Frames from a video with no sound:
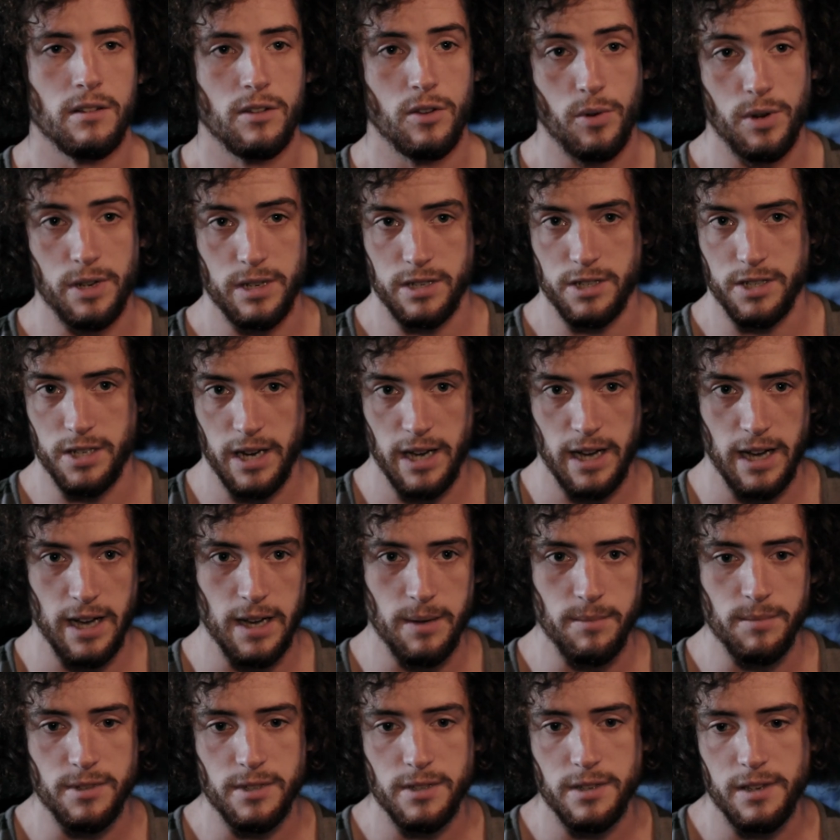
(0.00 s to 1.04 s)
quit
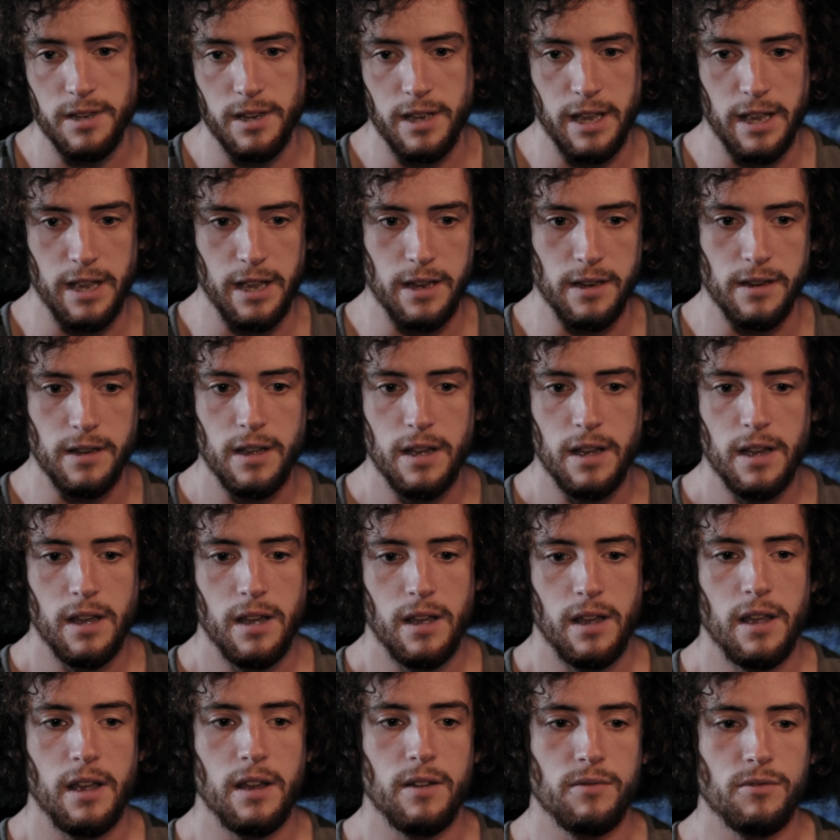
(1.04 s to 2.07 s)
jobs and
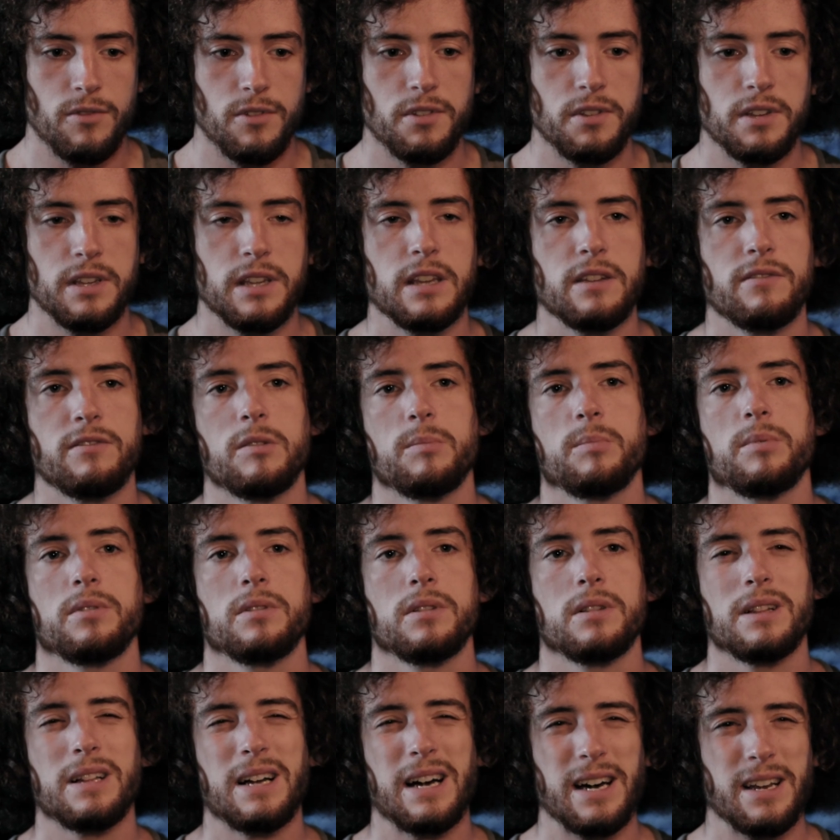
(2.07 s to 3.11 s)
really give up a
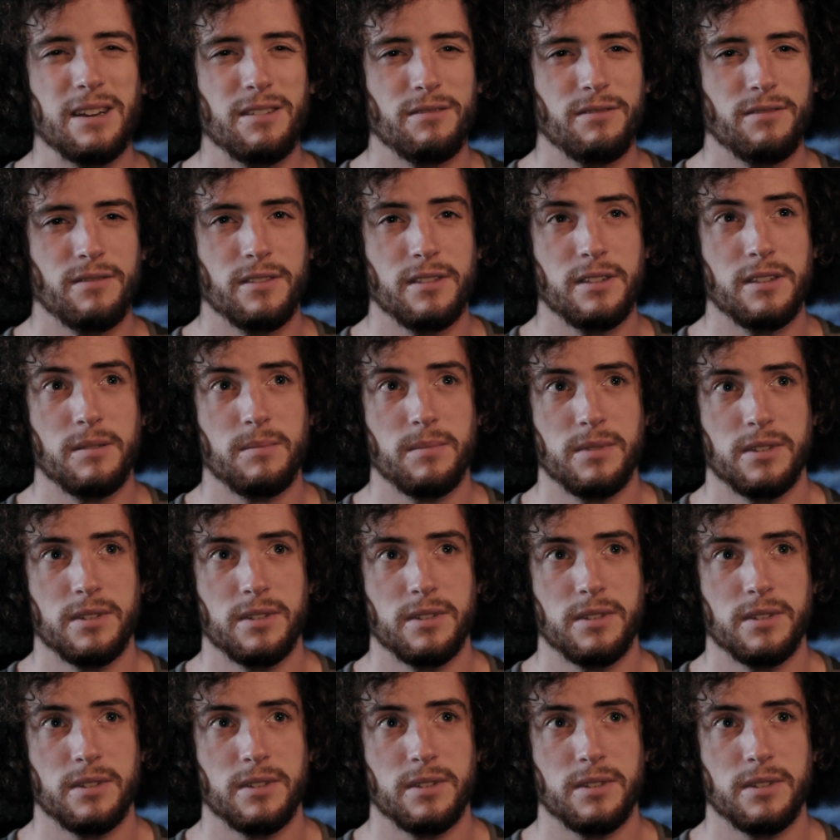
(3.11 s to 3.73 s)
lot of the